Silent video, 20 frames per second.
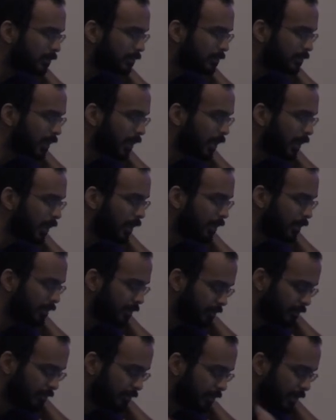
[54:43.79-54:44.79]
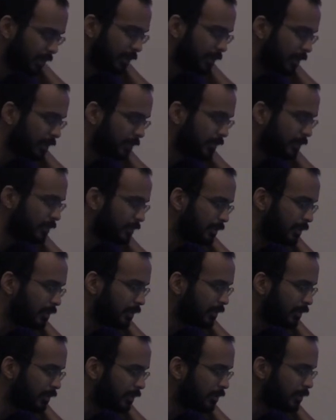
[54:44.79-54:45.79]
Say, hey, like an, in,
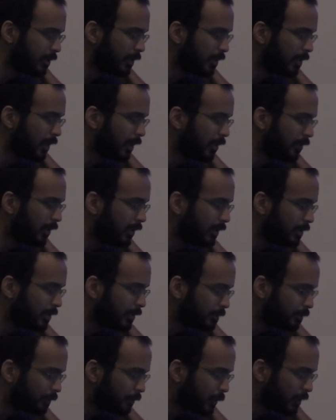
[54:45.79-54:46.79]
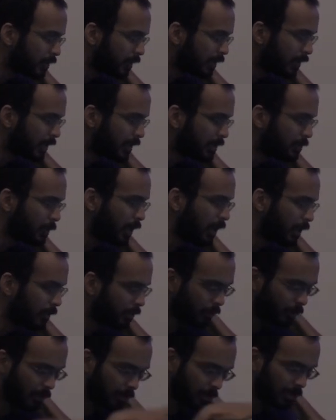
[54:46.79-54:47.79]
in, initiate the NavX. It's on the SPI
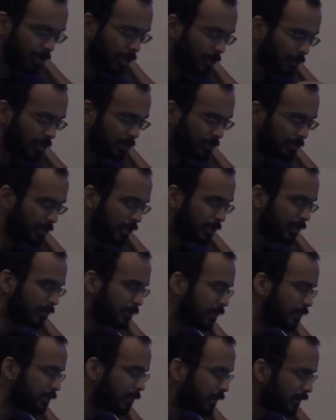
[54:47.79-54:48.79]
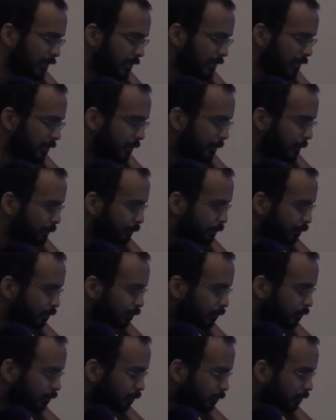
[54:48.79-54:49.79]
port on the MXP. That's what it's plugged into.
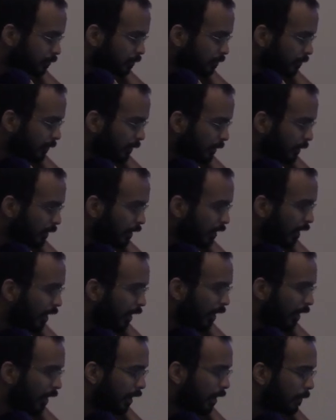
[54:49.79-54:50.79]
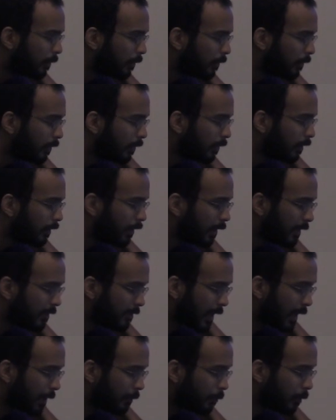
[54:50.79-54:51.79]
Um, if
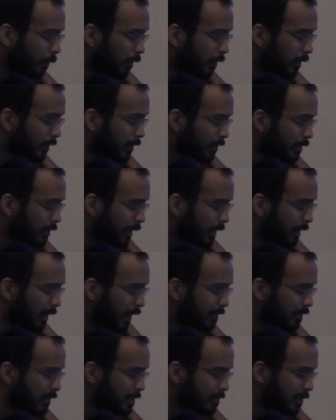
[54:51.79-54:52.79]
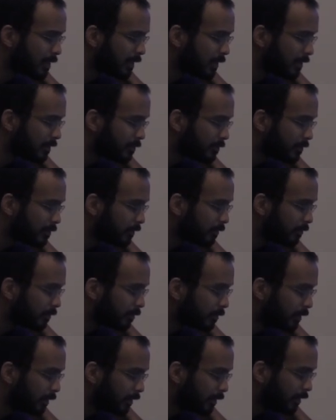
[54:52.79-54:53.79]
that works, set NavX ready to
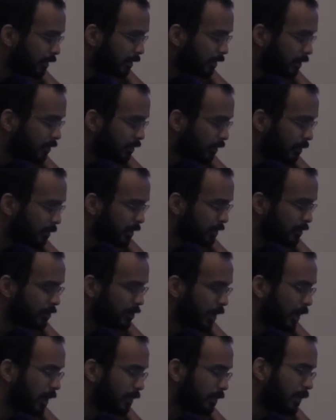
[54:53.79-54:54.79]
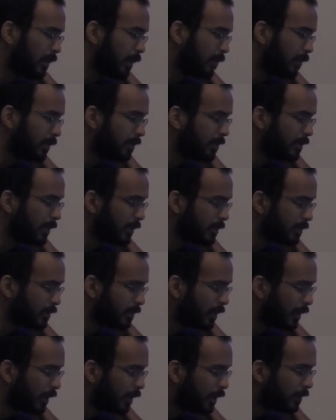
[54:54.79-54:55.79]
true so that we can check if the NavX is actually
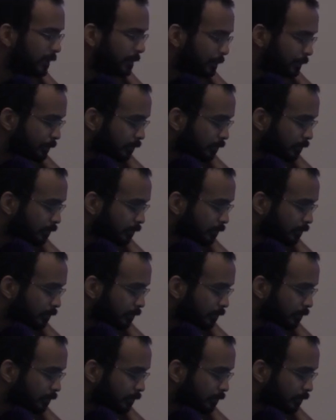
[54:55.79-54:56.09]
there.